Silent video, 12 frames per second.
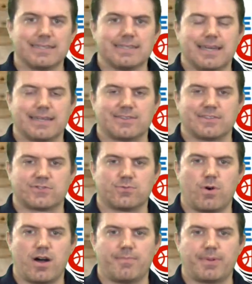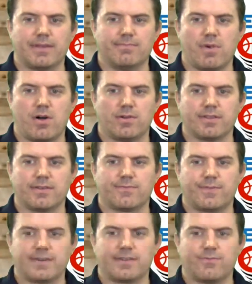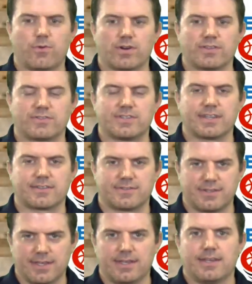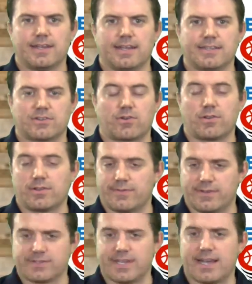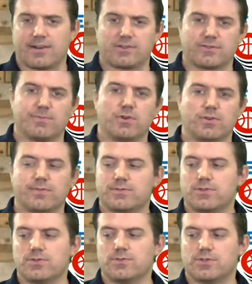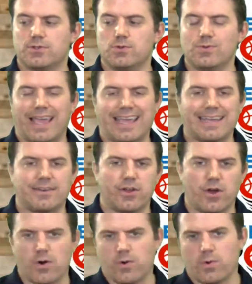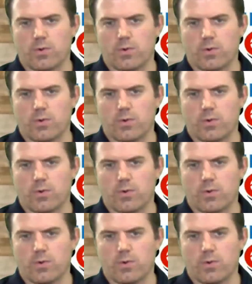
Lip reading: at the Swamp in Malden, 54-6. As the Crothersville Tigers move to 2-0.